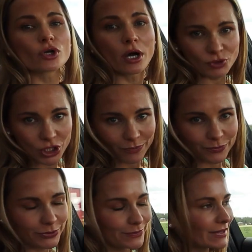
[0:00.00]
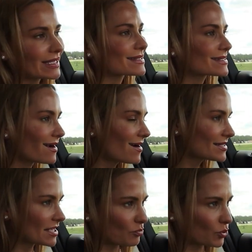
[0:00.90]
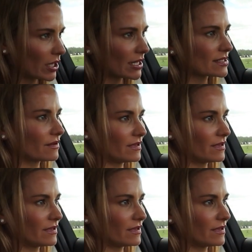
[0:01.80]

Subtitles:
come cheap. The starting price of the